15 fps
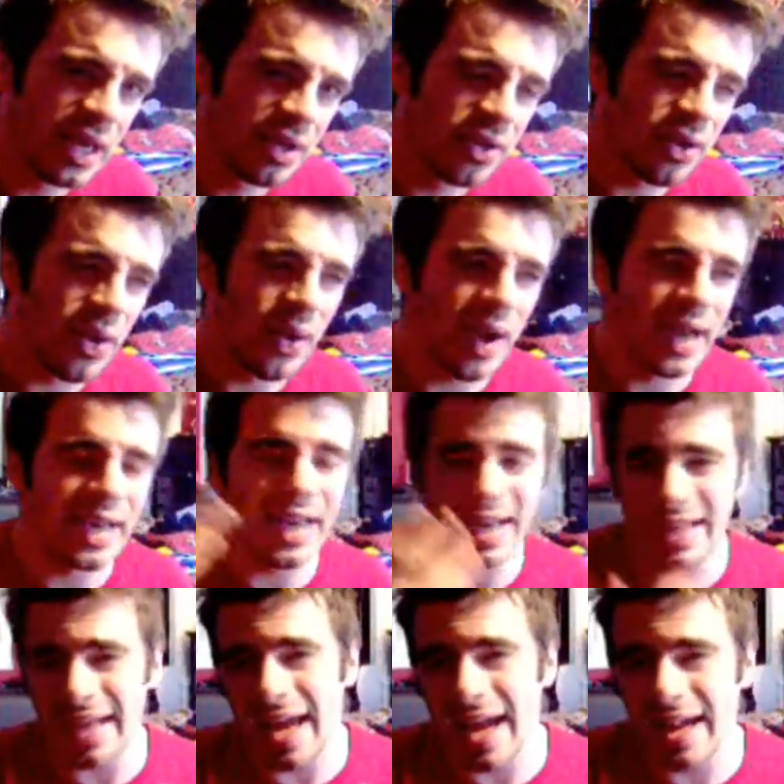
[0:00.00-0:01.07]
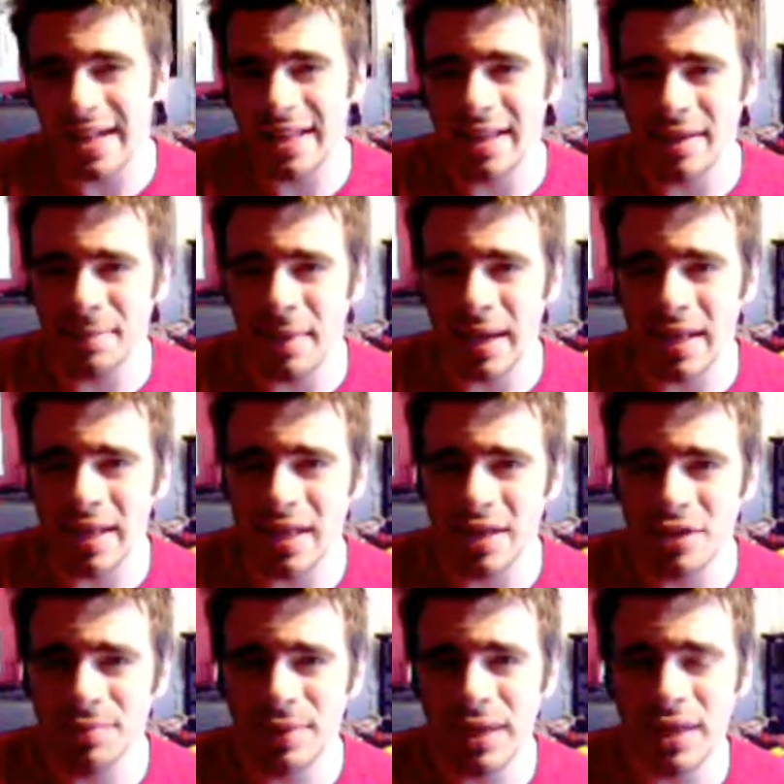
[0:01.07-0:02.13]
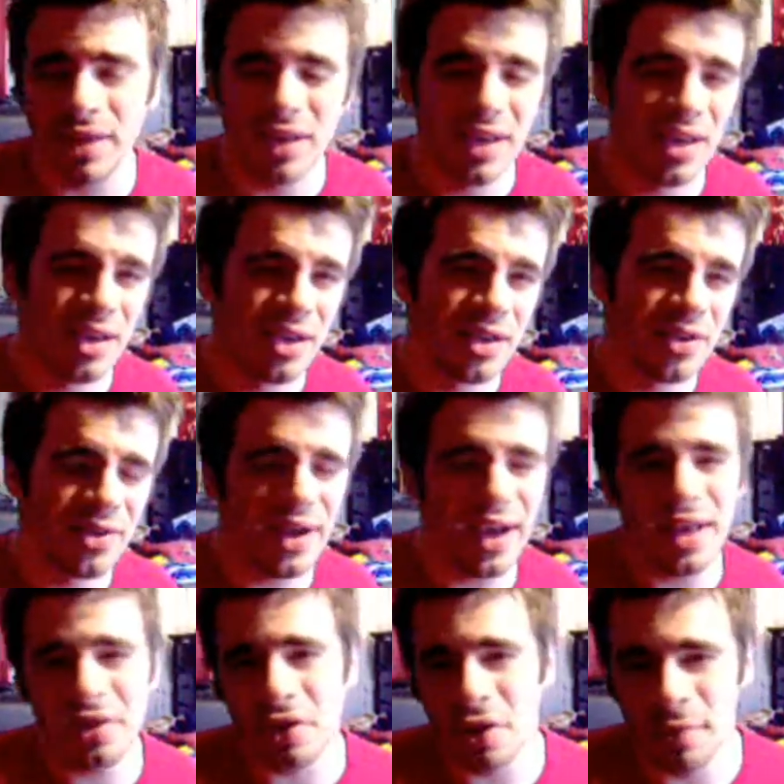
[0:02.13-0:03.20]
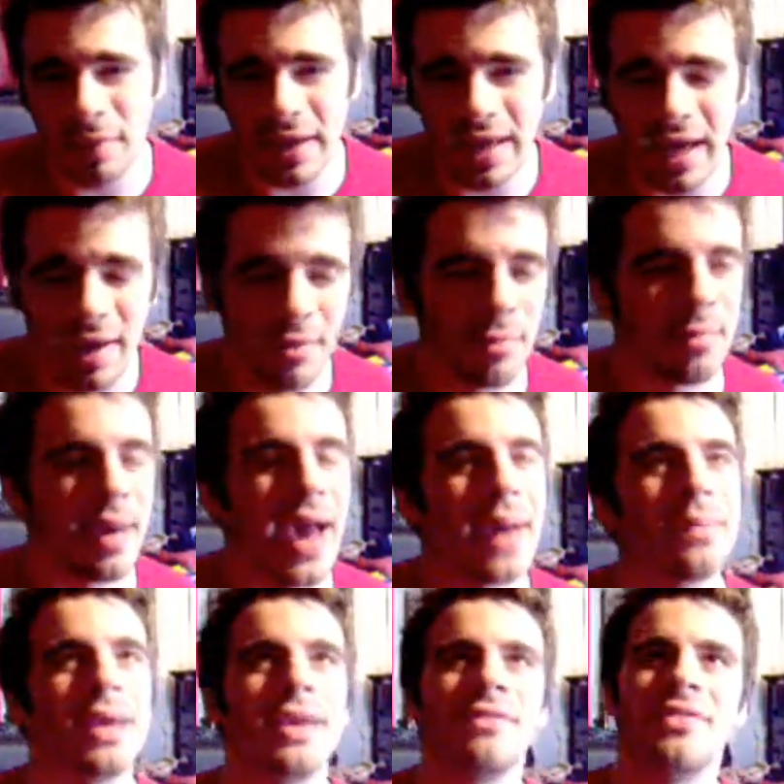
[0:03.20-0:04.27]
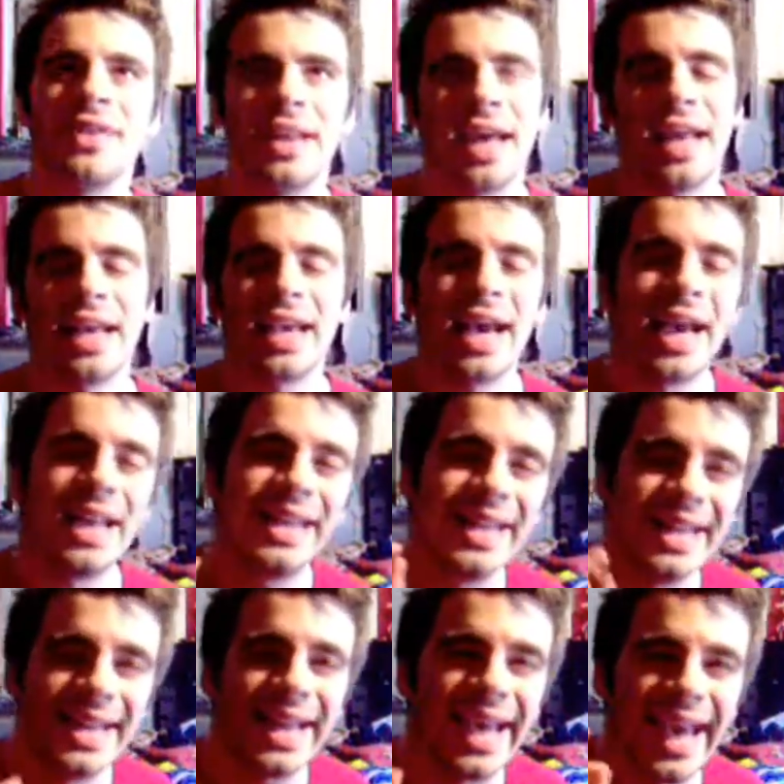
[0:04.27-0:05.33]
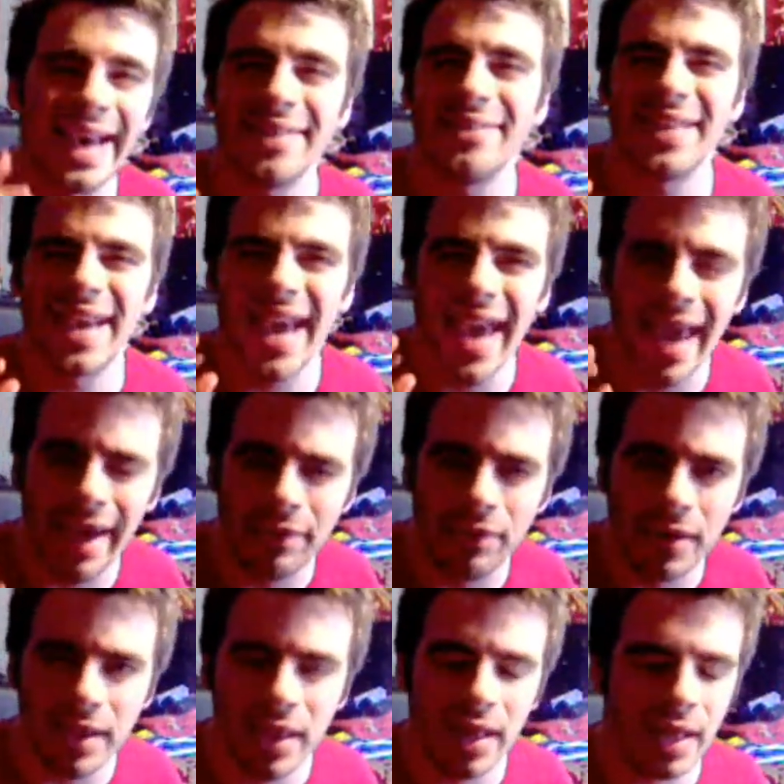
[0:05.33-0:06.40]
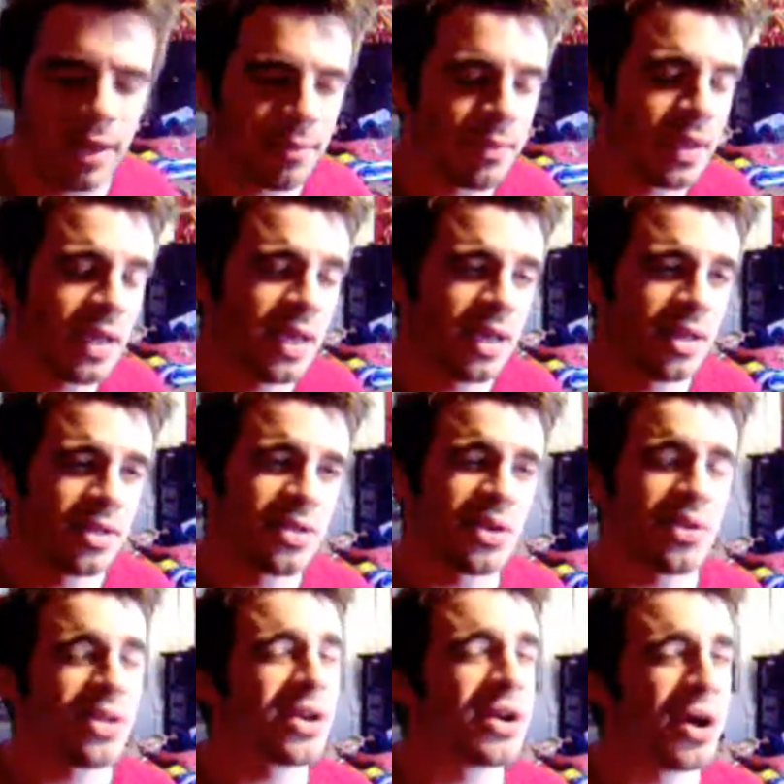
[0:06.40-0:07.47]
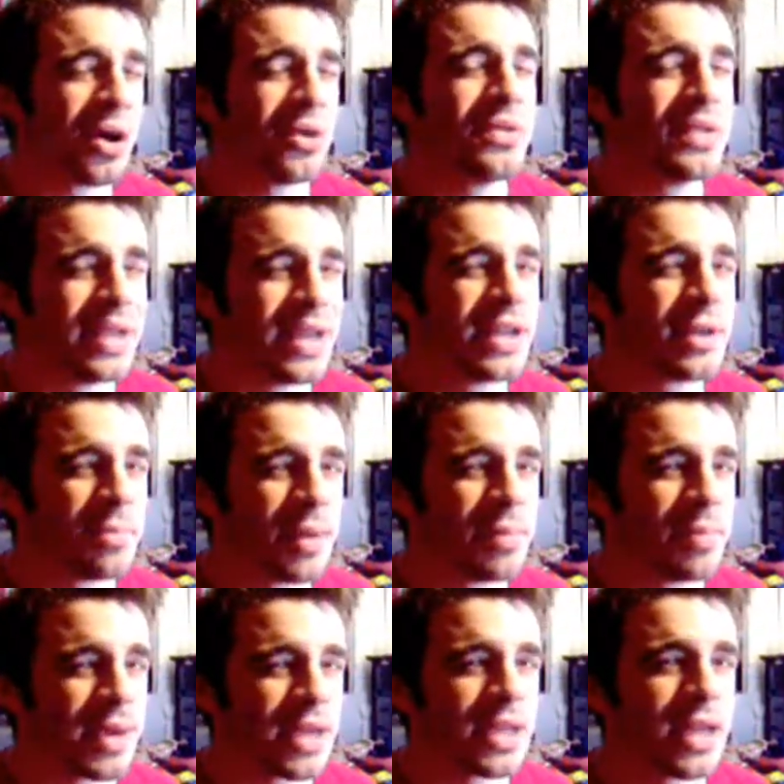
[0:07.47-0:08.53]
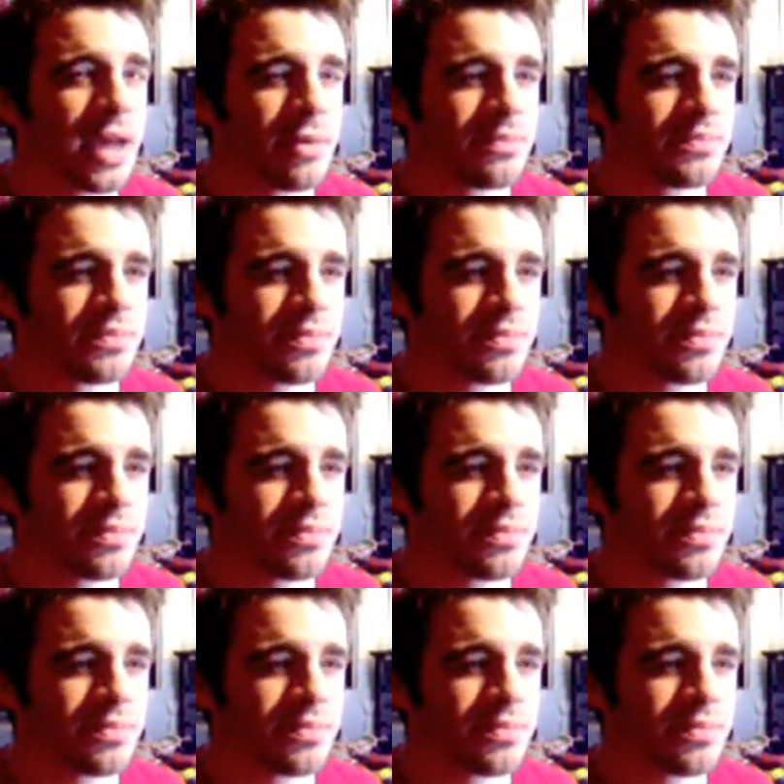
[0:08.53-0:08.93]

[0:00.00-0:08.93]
So I need to add it to my collection because you guys know me, I'm a Batman fanatic. I need to have everything. So the cult needs to be picked up.